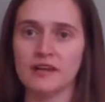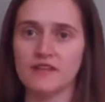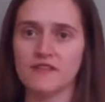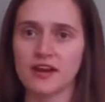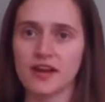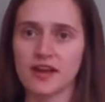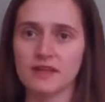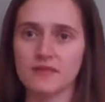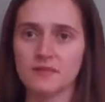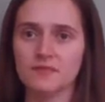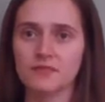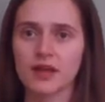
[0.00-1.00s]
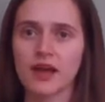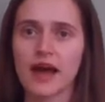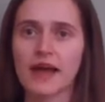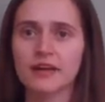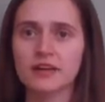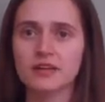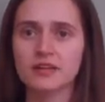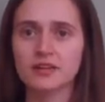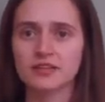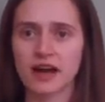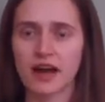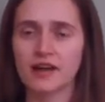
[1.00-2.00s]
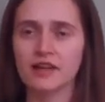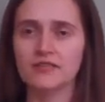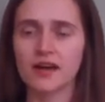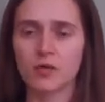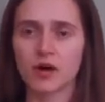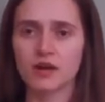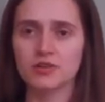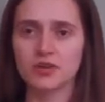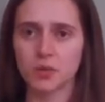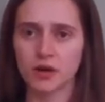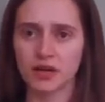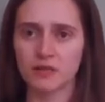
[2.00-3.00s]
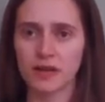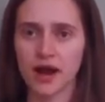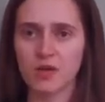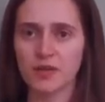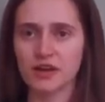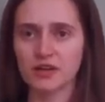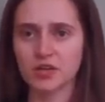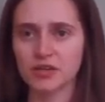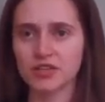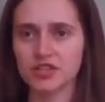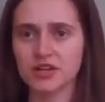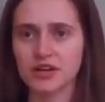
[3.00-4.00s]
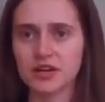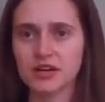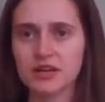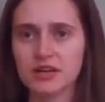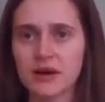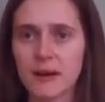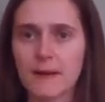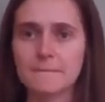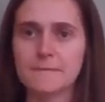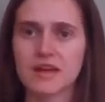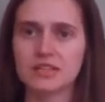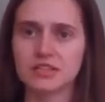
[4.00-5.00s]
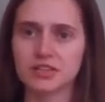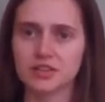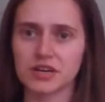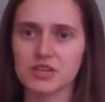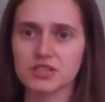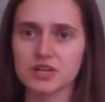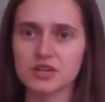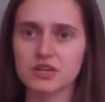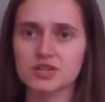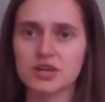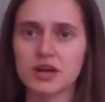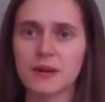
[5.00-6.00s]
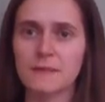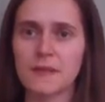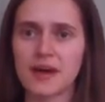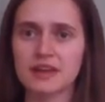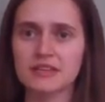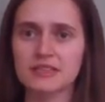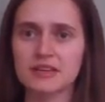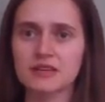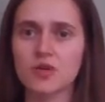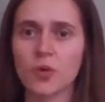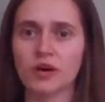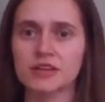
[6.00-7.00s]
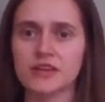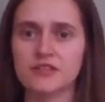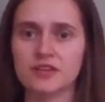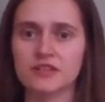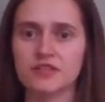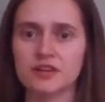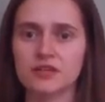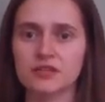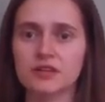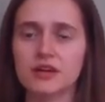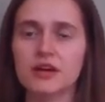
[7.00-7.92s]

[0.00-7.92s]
to fit in. I couldn't decide if I wanted to work in biomedical engineering, basic research, medicine, or a different field,